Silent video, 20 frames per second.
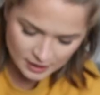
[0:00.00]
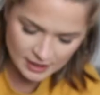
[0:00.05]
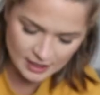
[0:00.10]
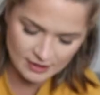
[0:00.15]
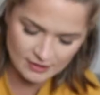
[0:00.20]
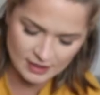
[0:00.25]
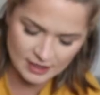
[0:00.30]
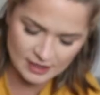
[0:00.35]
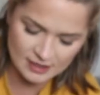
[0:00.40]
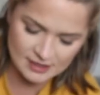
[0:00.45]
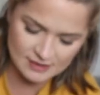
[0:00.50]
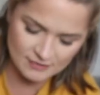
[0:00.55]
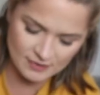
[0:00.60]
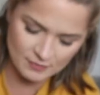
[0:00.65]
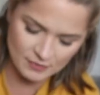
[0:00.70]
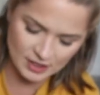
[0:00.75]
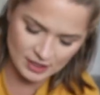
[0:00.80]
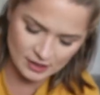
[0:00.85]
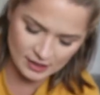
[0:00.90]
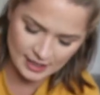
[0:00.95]
And I think it's
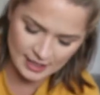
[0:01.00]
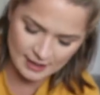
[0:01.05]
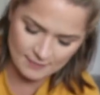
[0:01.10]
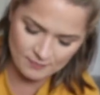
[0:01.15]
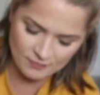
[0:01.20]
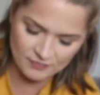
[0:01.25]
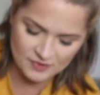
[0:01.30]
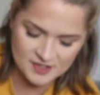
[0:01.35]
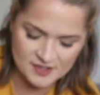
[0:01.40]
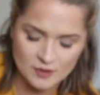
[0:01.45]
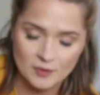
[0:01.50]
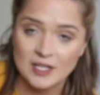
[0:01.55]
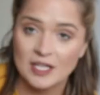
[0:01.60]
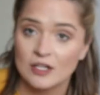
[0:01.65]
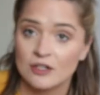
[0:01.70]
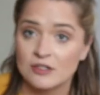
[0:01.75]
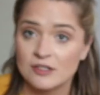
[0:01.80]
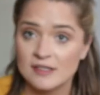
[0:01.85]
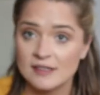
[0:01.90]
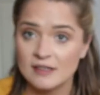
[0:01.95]
from the clay. So
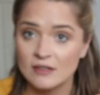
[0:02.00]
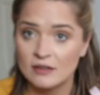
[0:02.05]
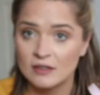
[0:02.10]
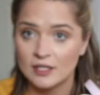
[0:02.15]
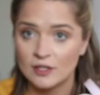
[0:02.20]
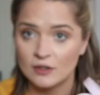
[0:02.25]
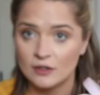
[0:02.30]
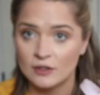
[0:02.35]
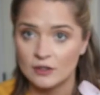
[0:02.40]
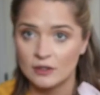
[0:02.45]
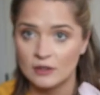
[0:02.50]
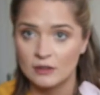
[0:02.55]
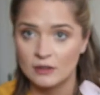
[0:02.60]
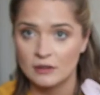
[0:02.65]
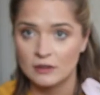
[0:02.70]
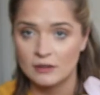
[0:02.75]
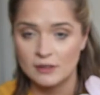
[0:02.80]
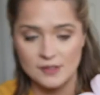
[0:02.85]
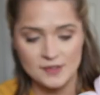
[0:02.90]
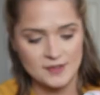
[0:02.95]
here's the little
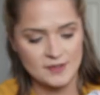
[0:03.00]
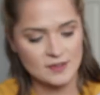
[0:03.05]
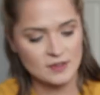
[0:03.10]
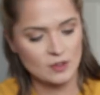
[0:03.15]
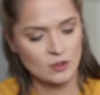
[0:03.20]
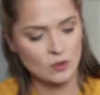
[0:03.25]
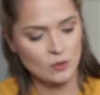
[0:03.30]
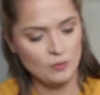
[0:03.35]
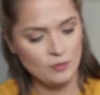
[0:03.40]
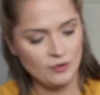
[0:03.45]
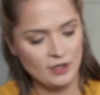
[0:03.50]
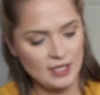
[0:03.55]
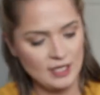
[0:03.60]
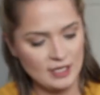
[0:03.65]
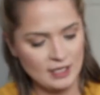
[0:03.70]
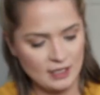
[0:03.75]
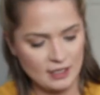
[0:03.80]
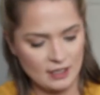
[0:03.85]
scoop right